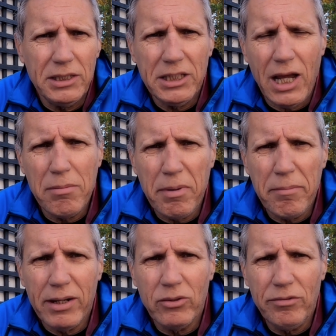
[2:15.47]
the same
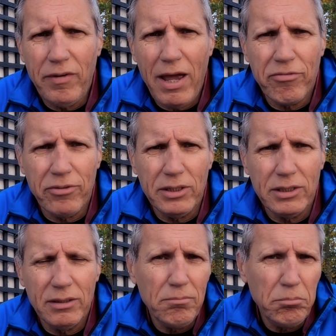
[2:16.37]
amount of
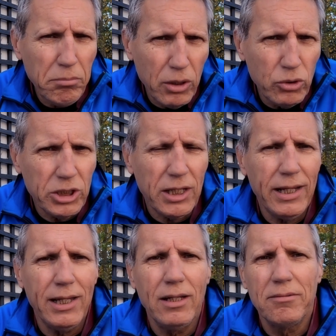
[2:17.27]
effort,
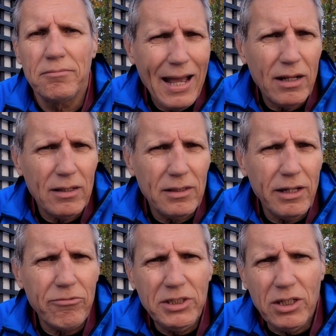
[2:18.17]
mostly.
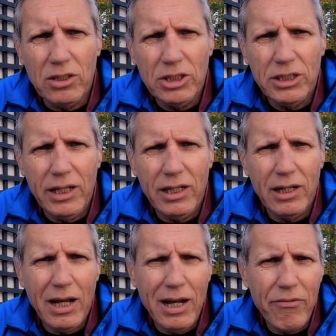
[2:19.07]
That results
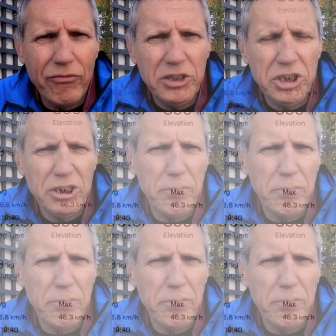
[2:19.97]
in an average